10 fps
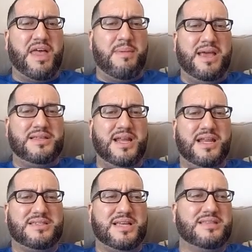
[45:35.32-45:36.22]
If that makes
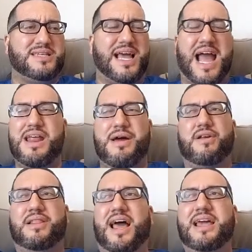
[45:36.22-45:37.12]
any sense. Like, I
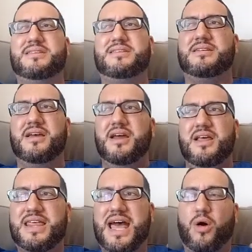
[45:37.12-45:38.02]
never liked
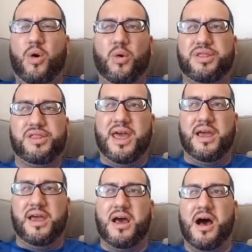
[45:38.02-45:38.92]
that whole
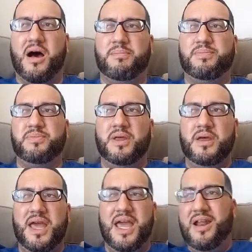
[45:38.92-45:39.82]
thing.
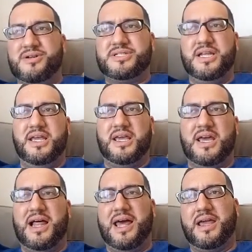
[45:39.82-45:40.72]
Inner city
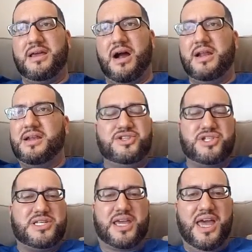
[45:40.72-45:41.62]
kid, like, they're
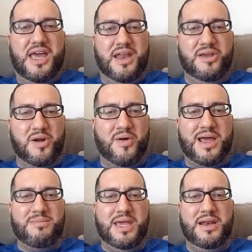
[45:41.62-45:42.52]
just a kid. You know what
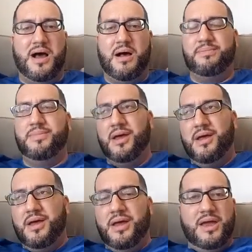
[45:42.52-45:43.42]
I mean? And
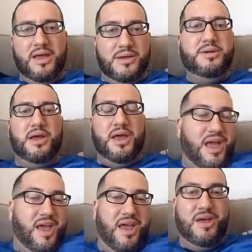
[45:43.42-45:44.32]

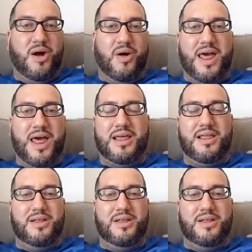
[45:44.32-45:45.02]
you limit it.